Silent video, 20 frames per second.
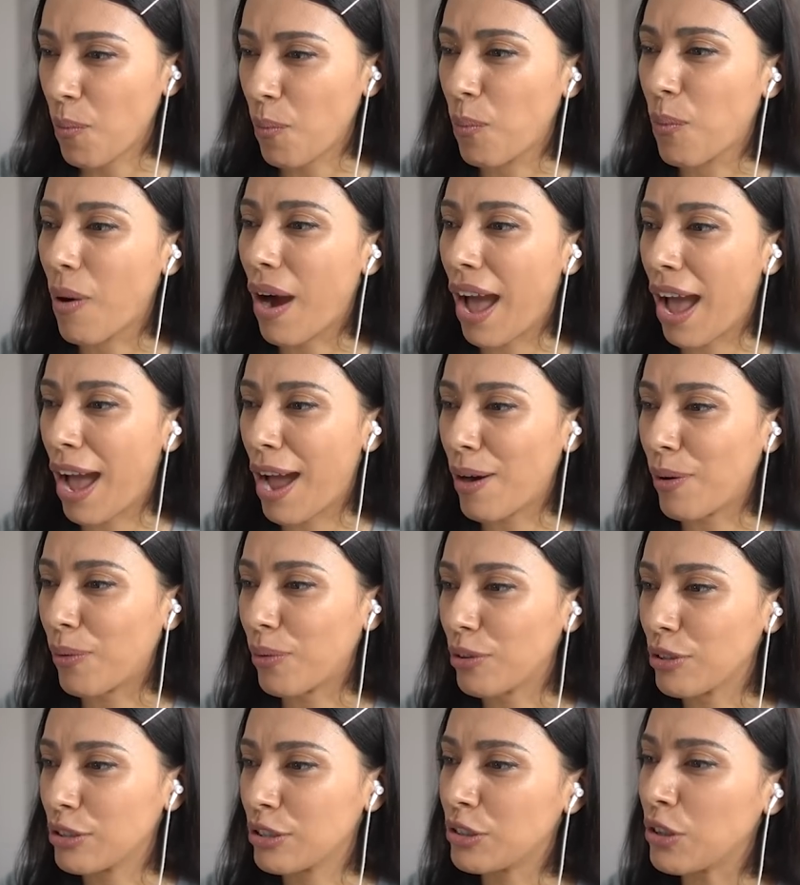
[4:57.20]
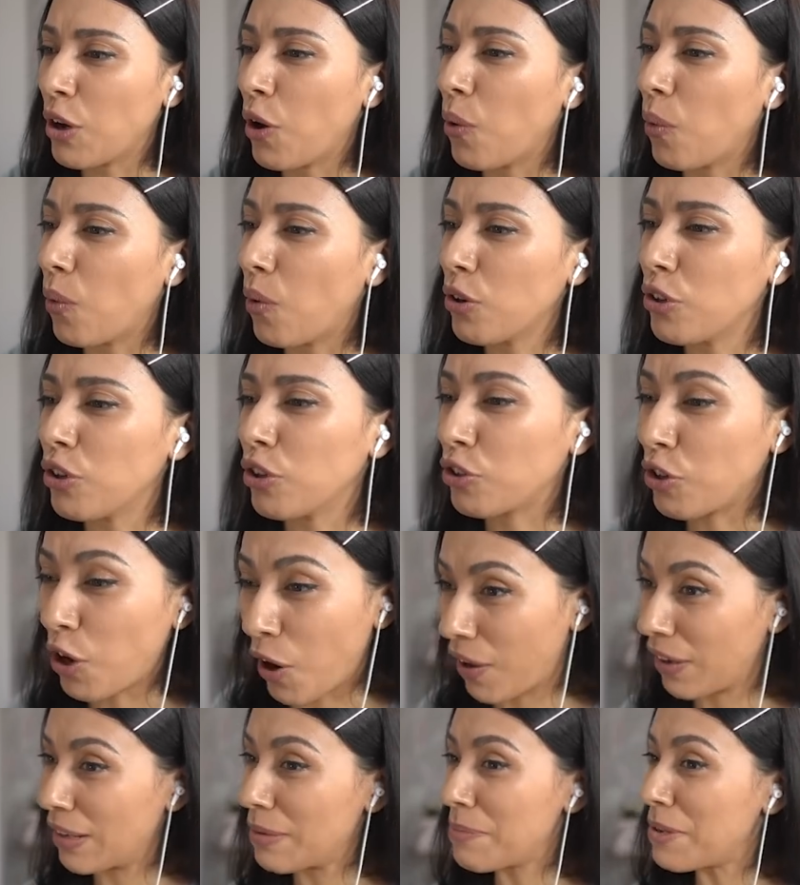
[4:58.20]
Wow. So you're
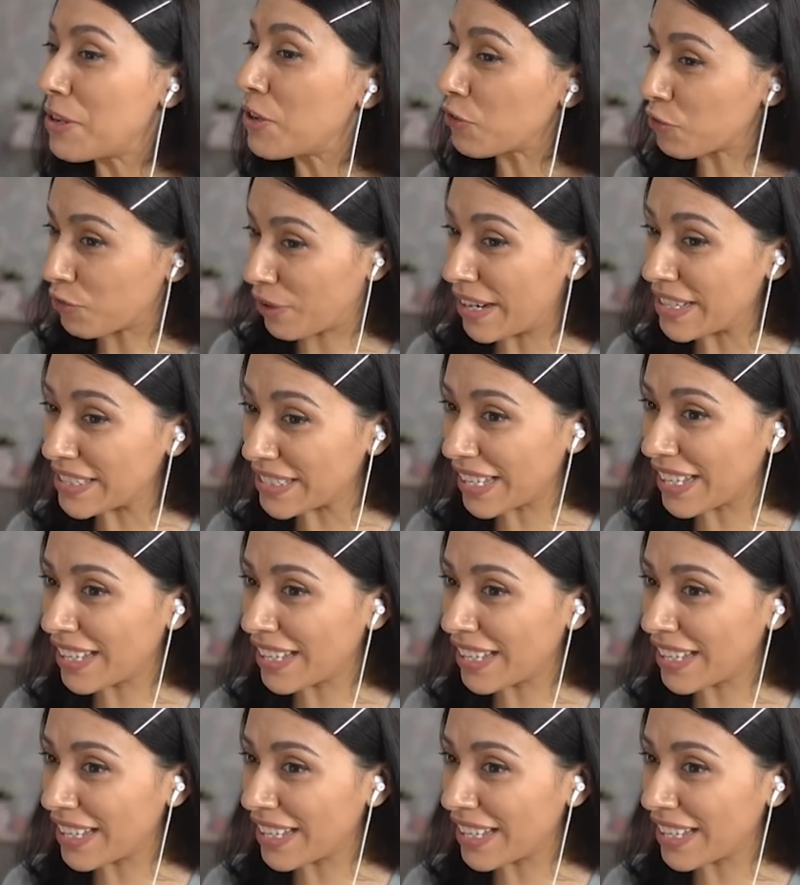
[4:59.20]
calling me crazy?